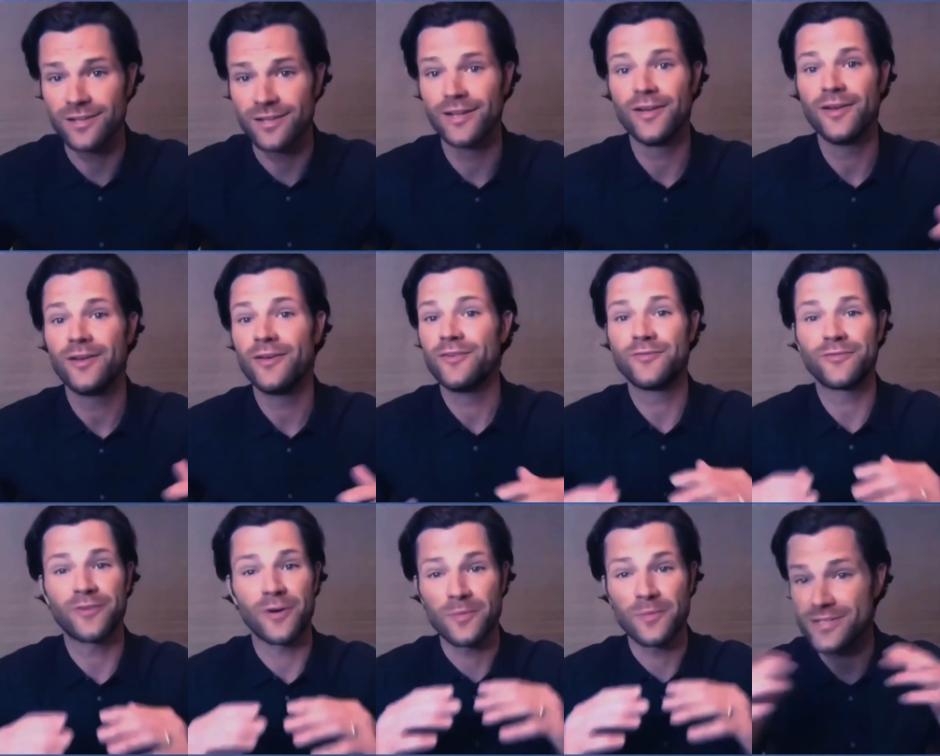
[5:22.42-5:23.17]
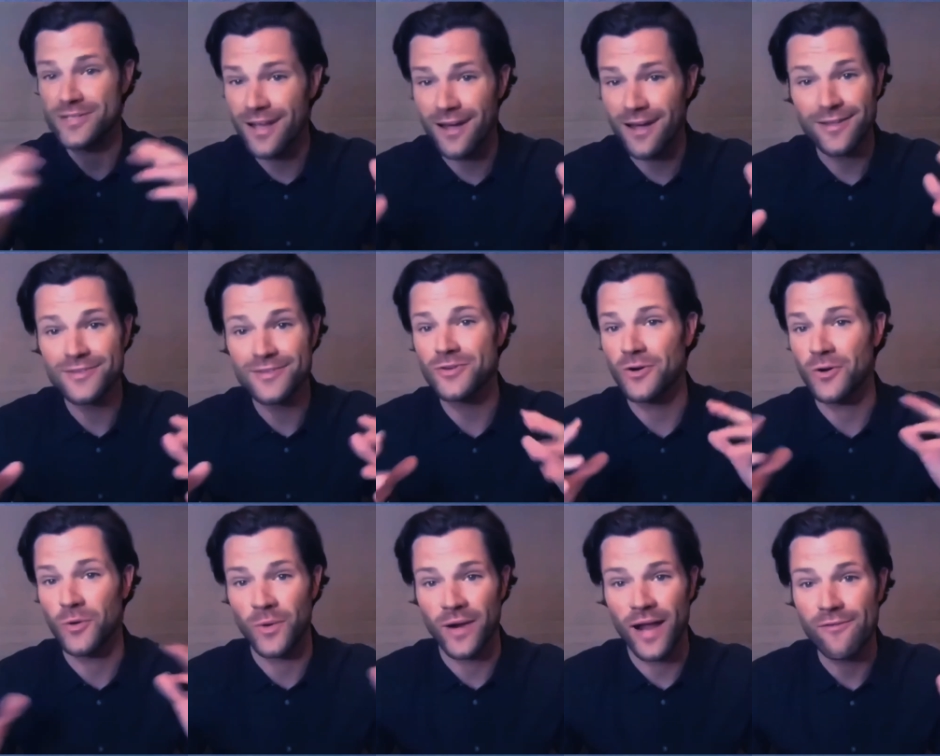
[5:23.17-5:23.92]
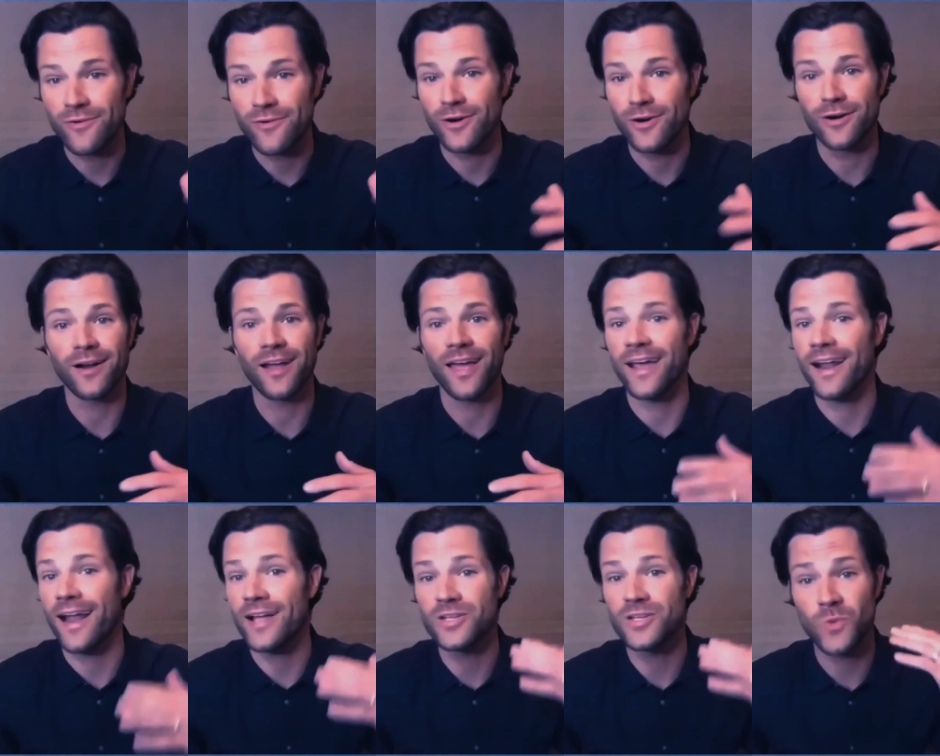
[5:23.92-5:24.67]
from stunts or whatever, and I
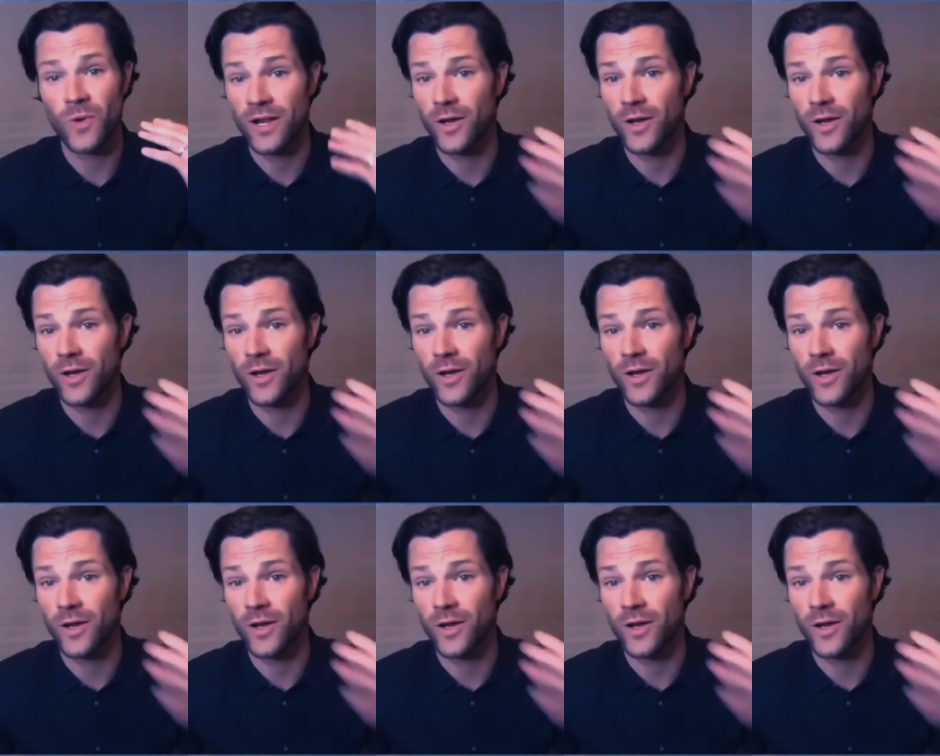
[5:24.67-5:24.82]
just want to go,